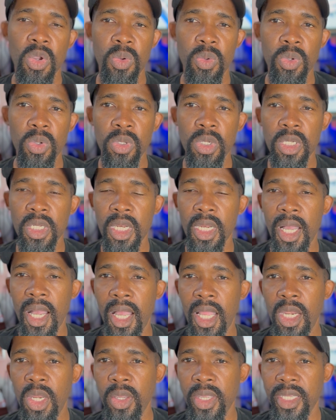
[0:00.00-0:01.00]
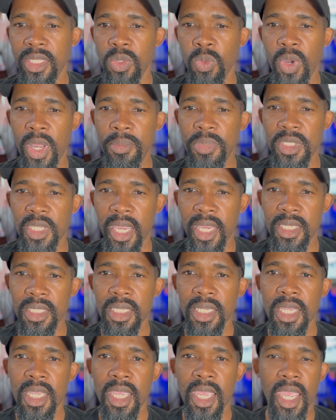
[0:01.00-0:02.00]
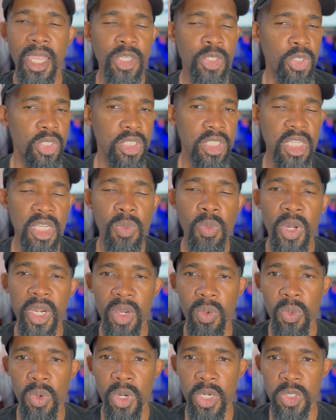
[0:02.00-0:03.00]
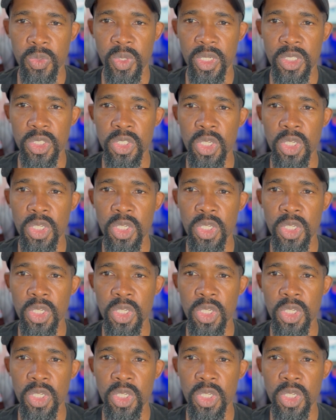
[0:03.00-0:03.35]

We'll look at the website and just see what it works with.